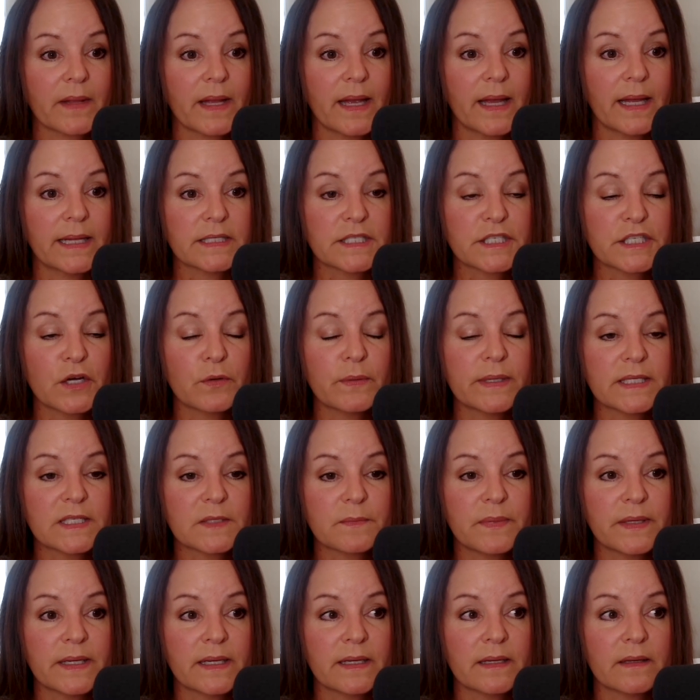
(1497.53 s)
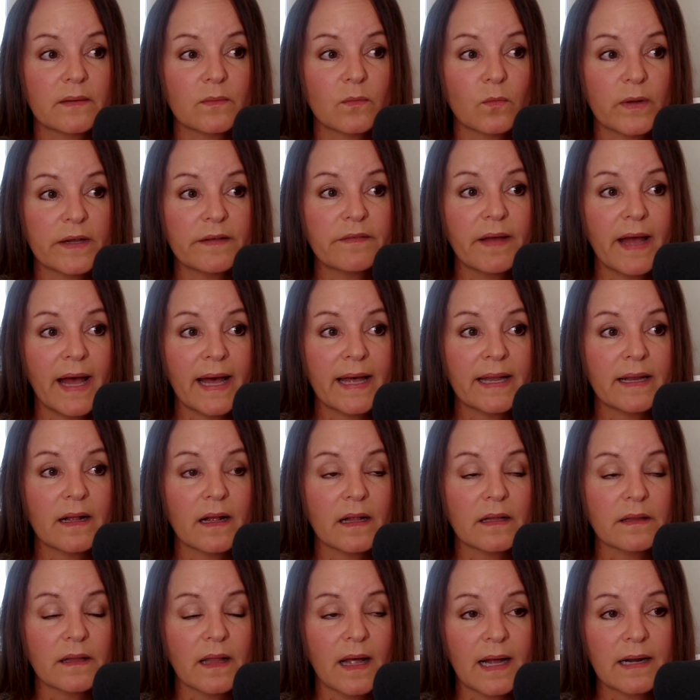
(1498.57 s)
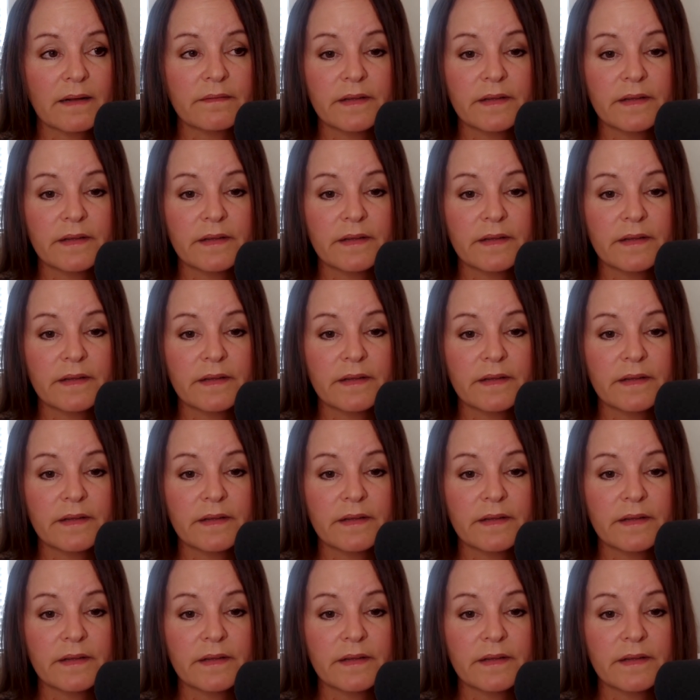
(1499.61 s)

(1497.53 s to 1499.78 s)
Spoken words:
And so we've had a lot of